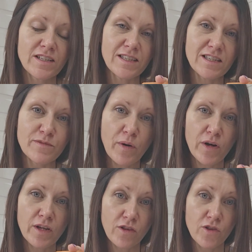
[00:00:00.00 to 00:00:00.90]
It's
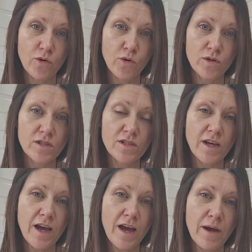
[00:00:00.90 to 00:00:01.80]
inspired thought,
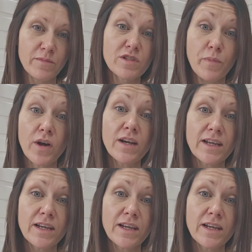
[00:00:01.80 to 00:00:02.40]
inspired